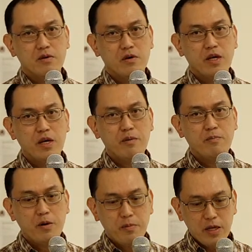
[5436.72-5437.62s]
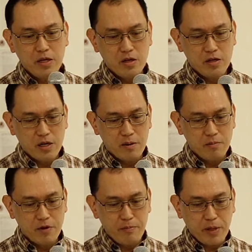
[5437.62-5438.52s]
Okay, and probably
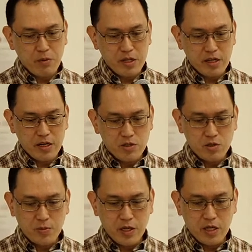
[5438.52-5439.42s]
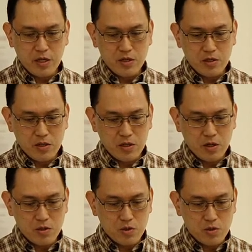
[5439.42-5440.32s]
Rembrandt wanted it to be
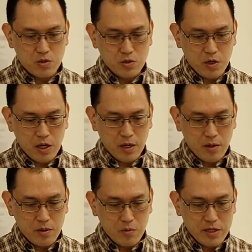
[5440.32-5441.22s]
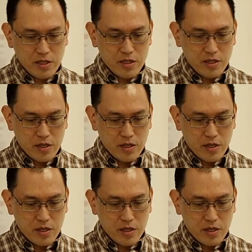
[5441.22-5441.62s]
wanted